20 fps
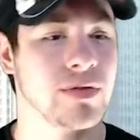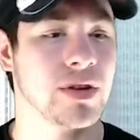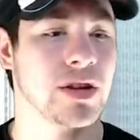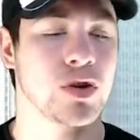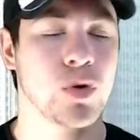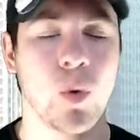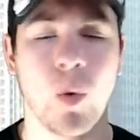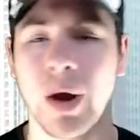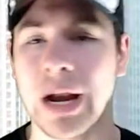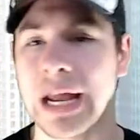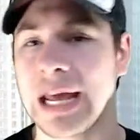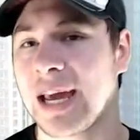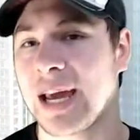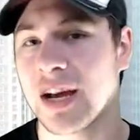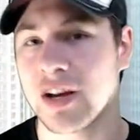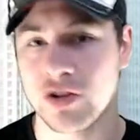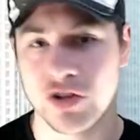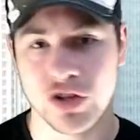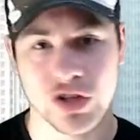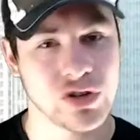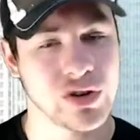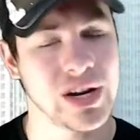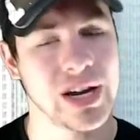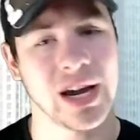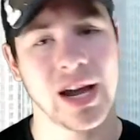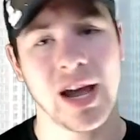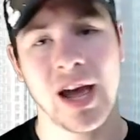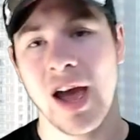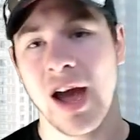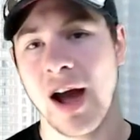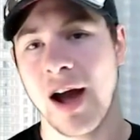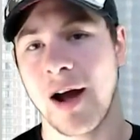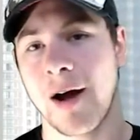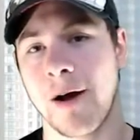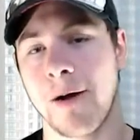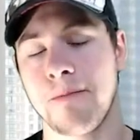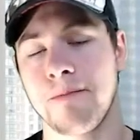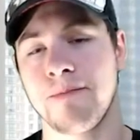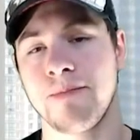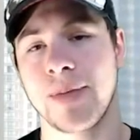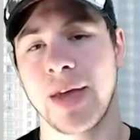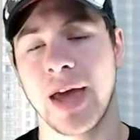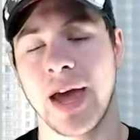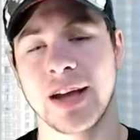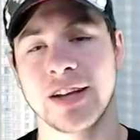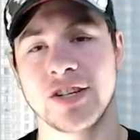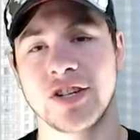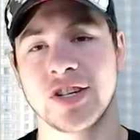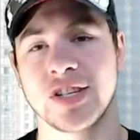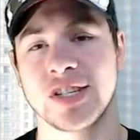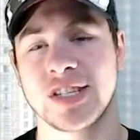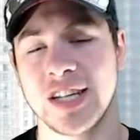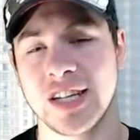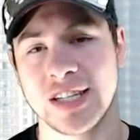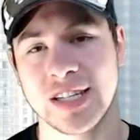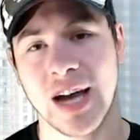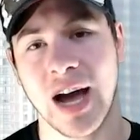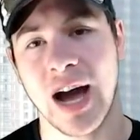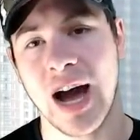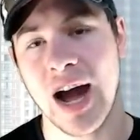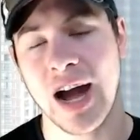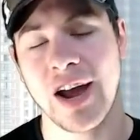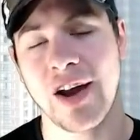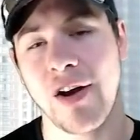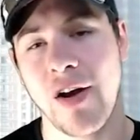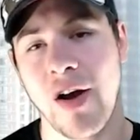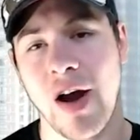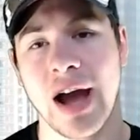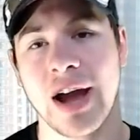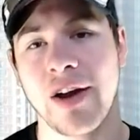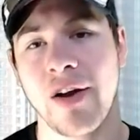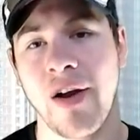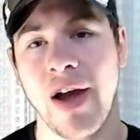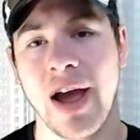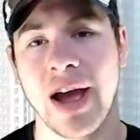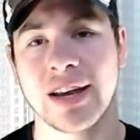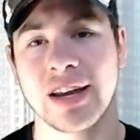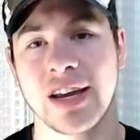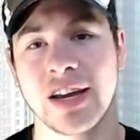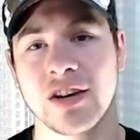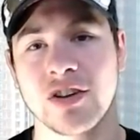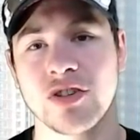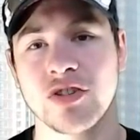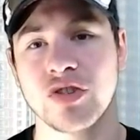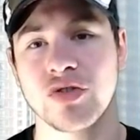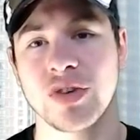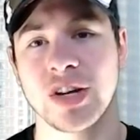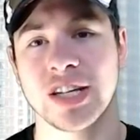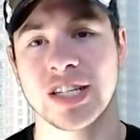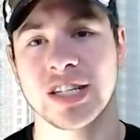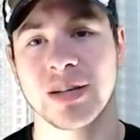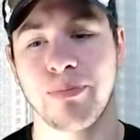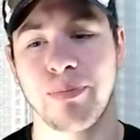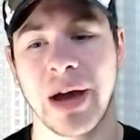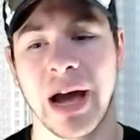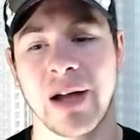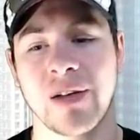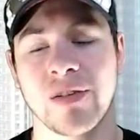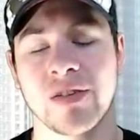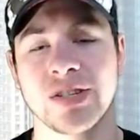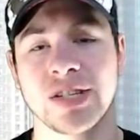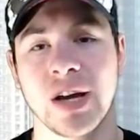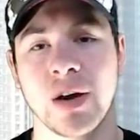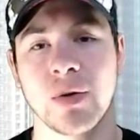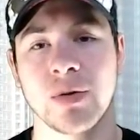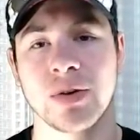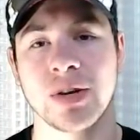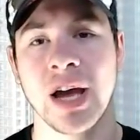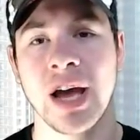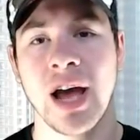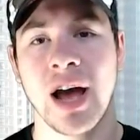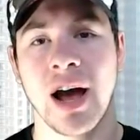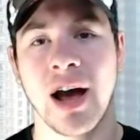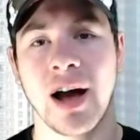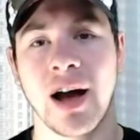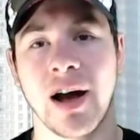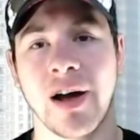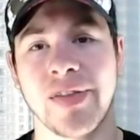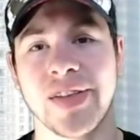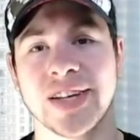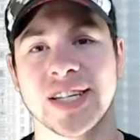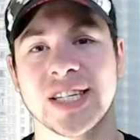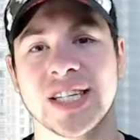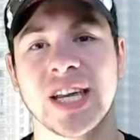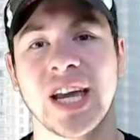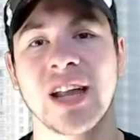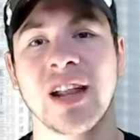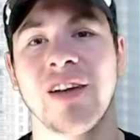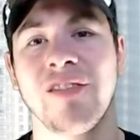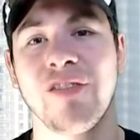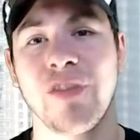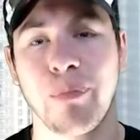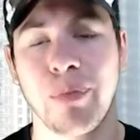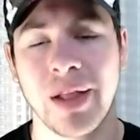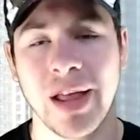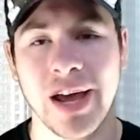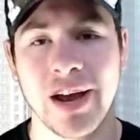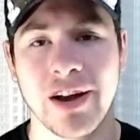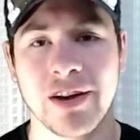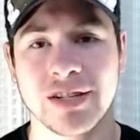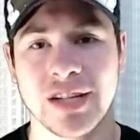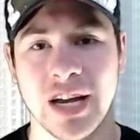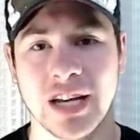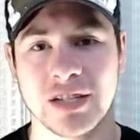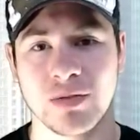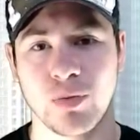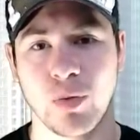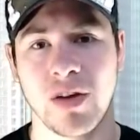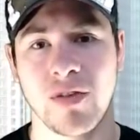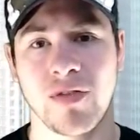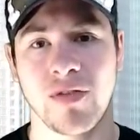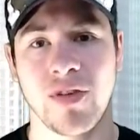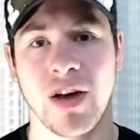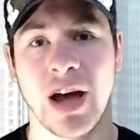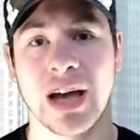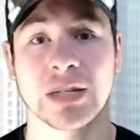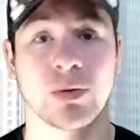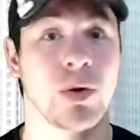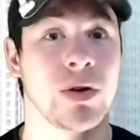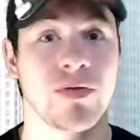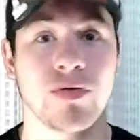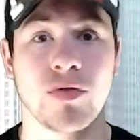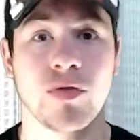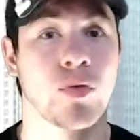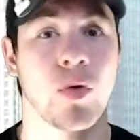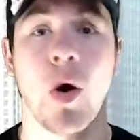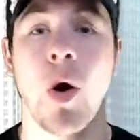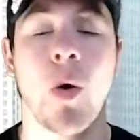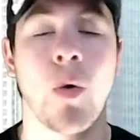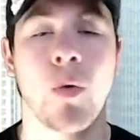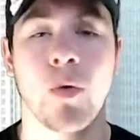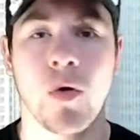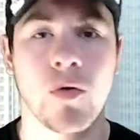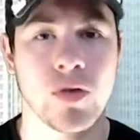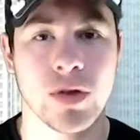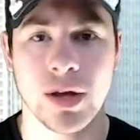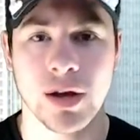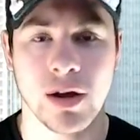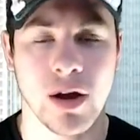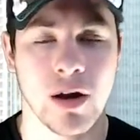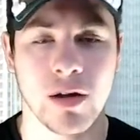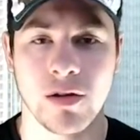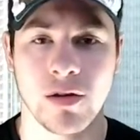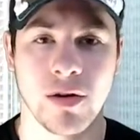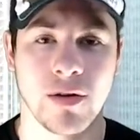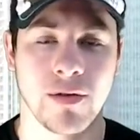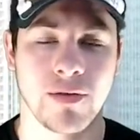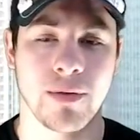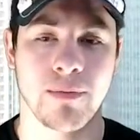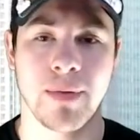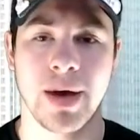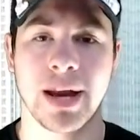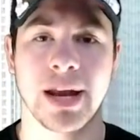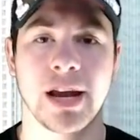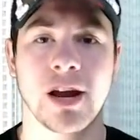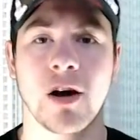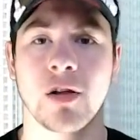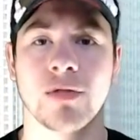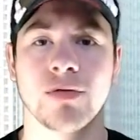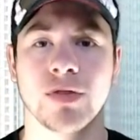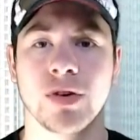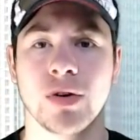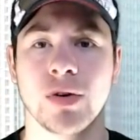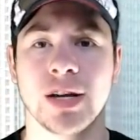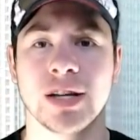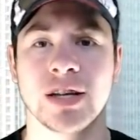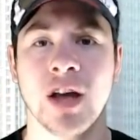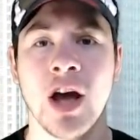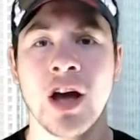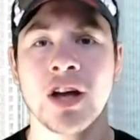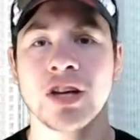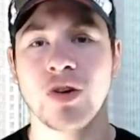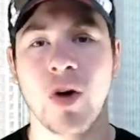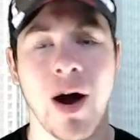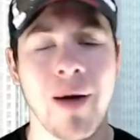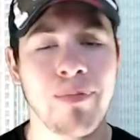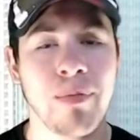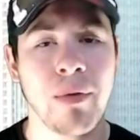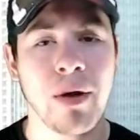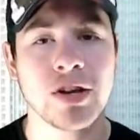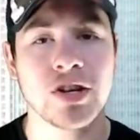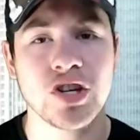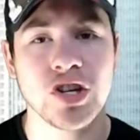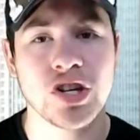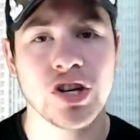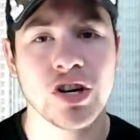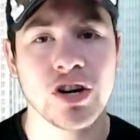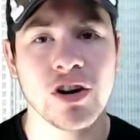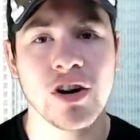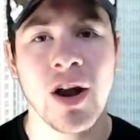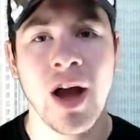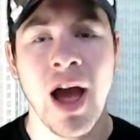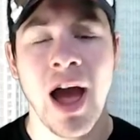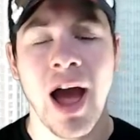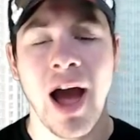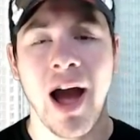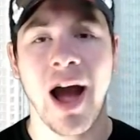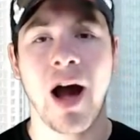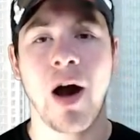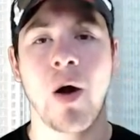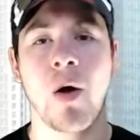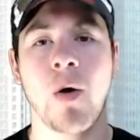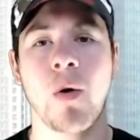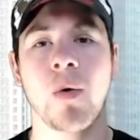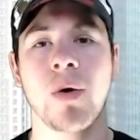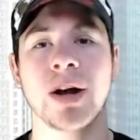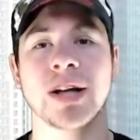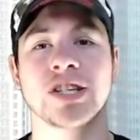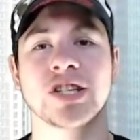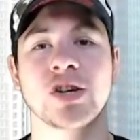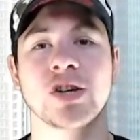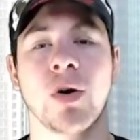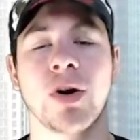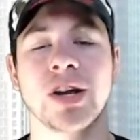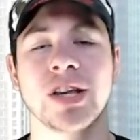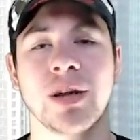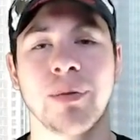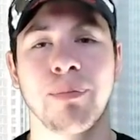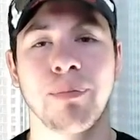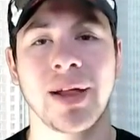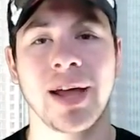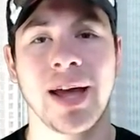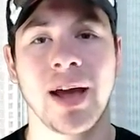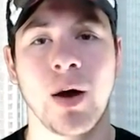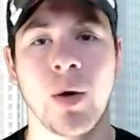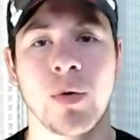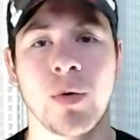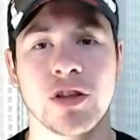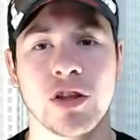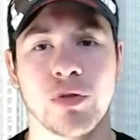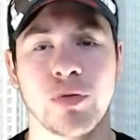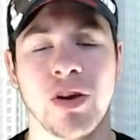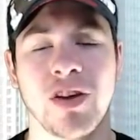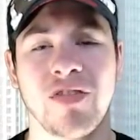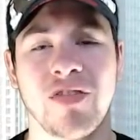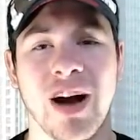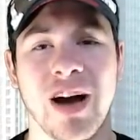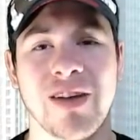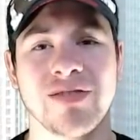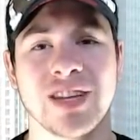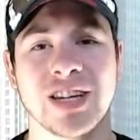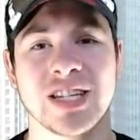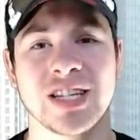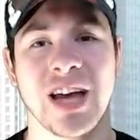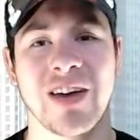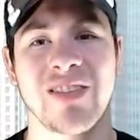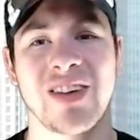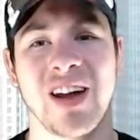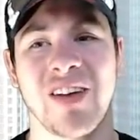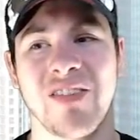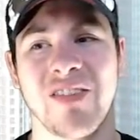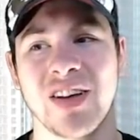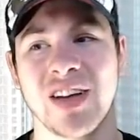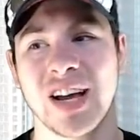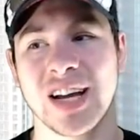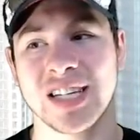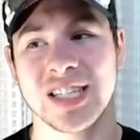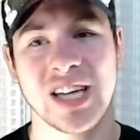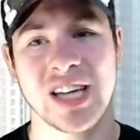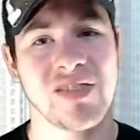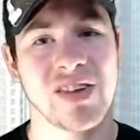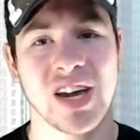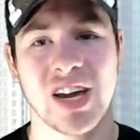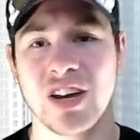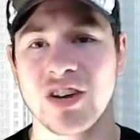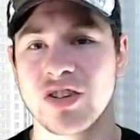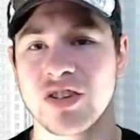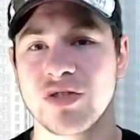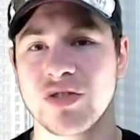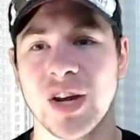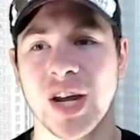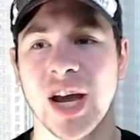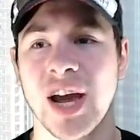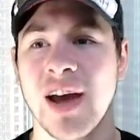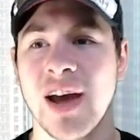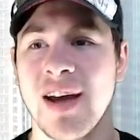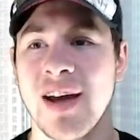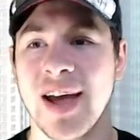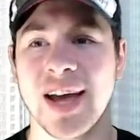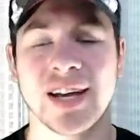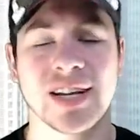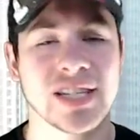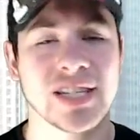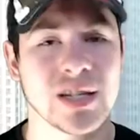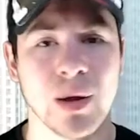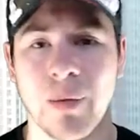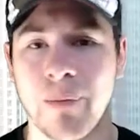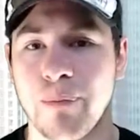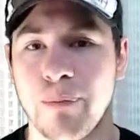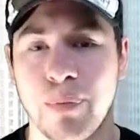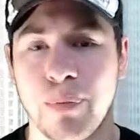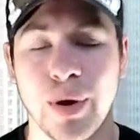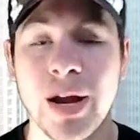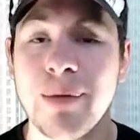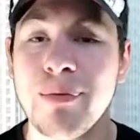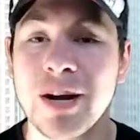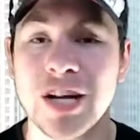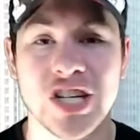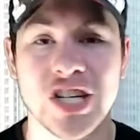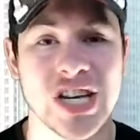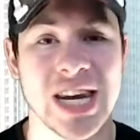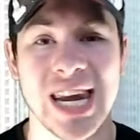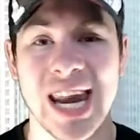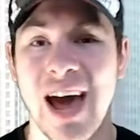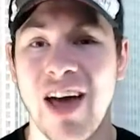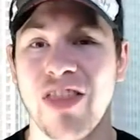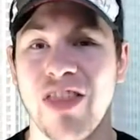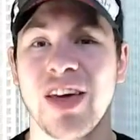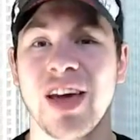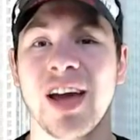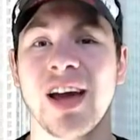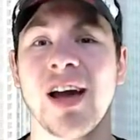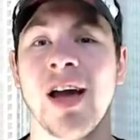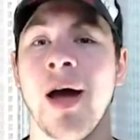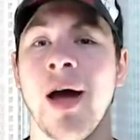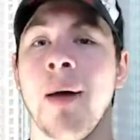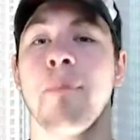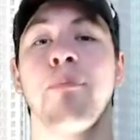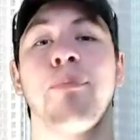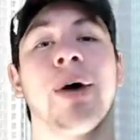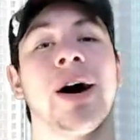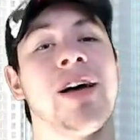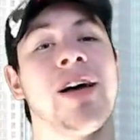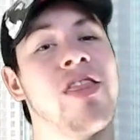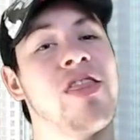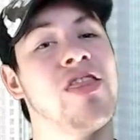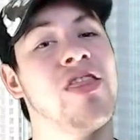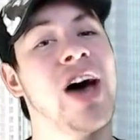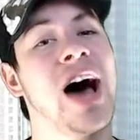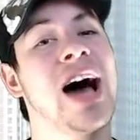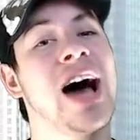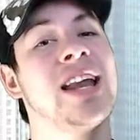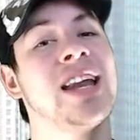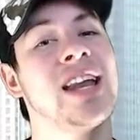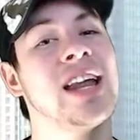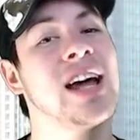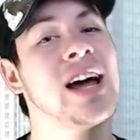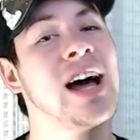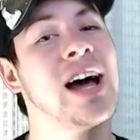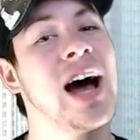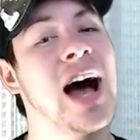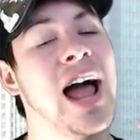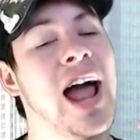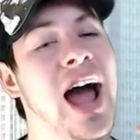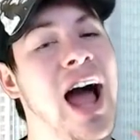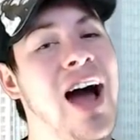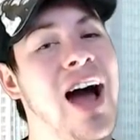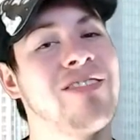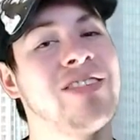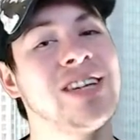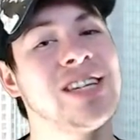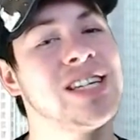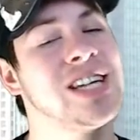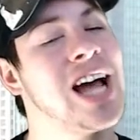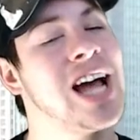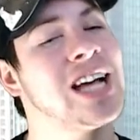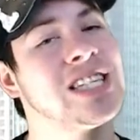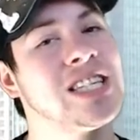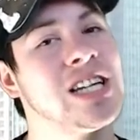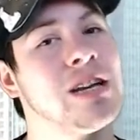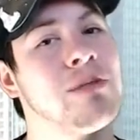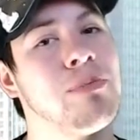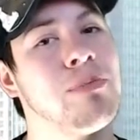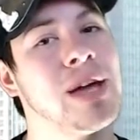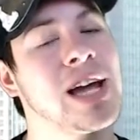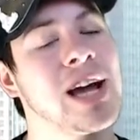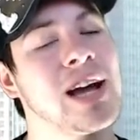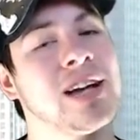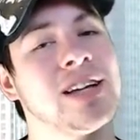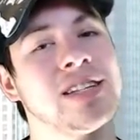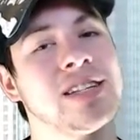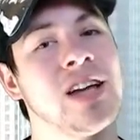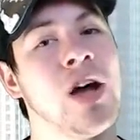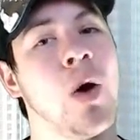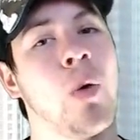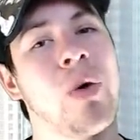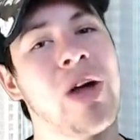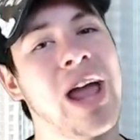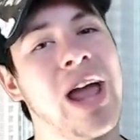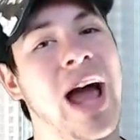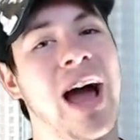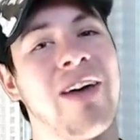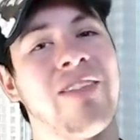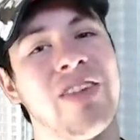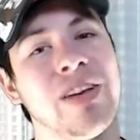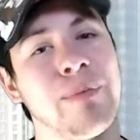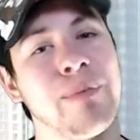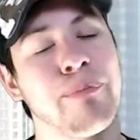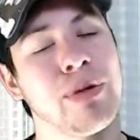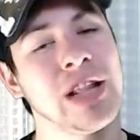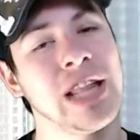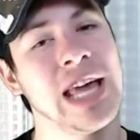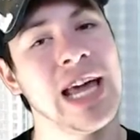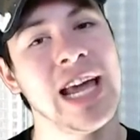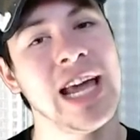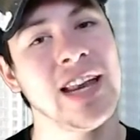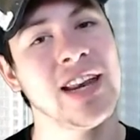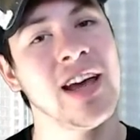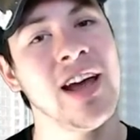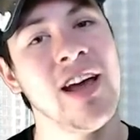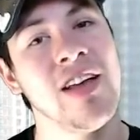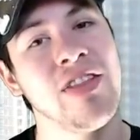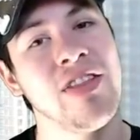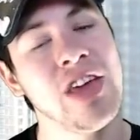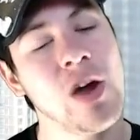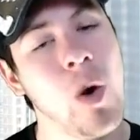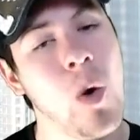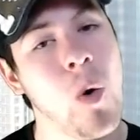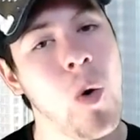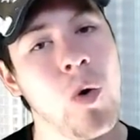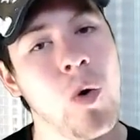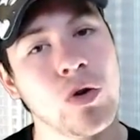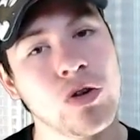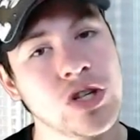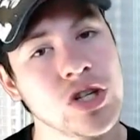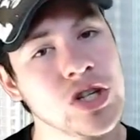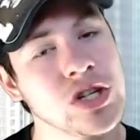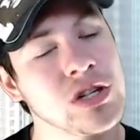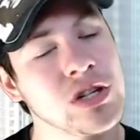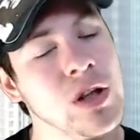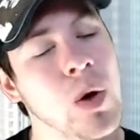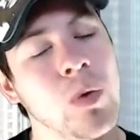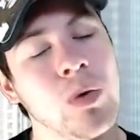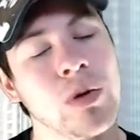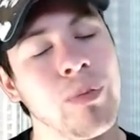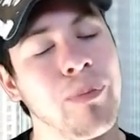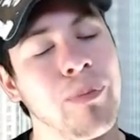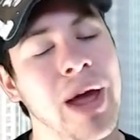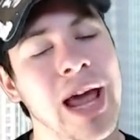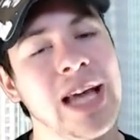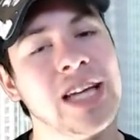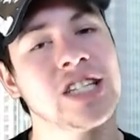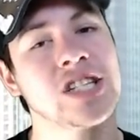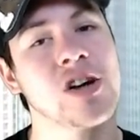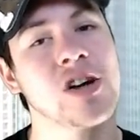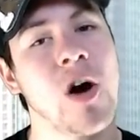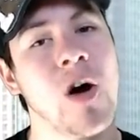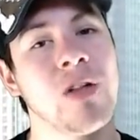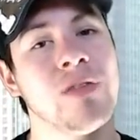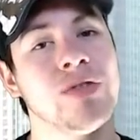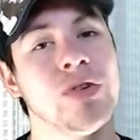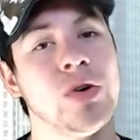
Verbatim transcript: 20 kill streak, and just these higher end kill streaks to balance out the skill of the players as we've grown over the many Call of Duties. So I'm not sure how it's going to play out with the 3, 5, and the 7. I feel like a 7 kill streak is pretty much nothing, but that I haven't tested because we haven't played the old slower paced Call of